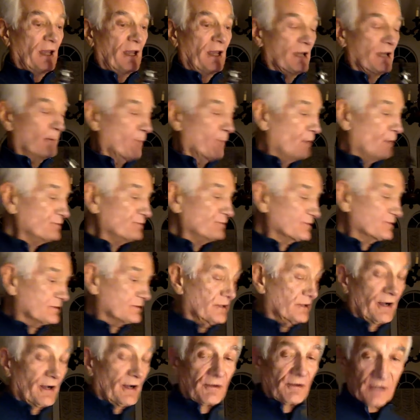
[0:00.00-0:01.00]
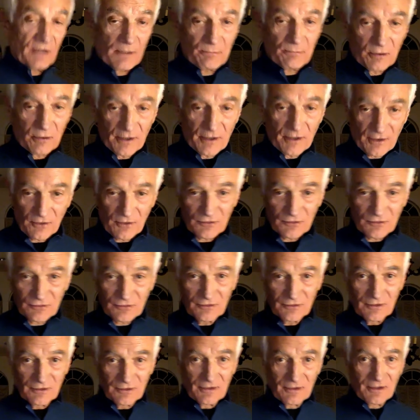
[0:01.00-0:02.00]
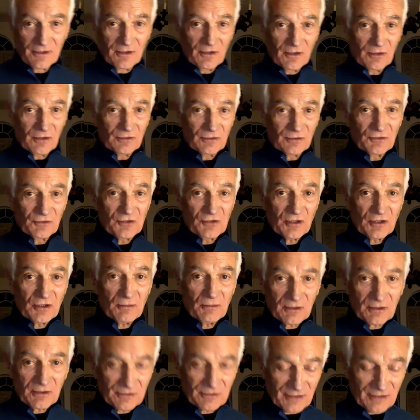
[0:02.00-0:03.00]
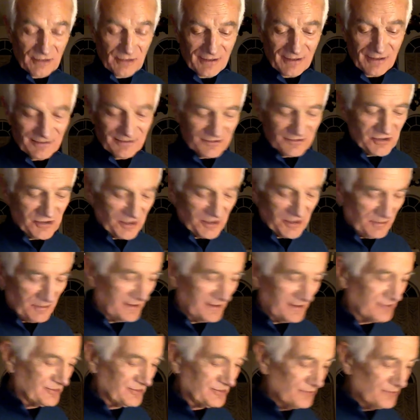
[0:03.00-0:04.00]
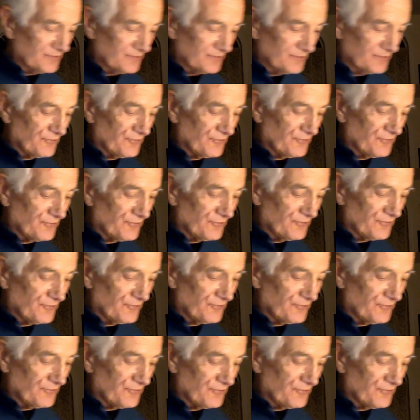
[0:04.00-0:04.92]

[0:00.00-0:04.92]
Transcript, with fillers: And on most clarinet players, legitimate, class legitimate, symphonic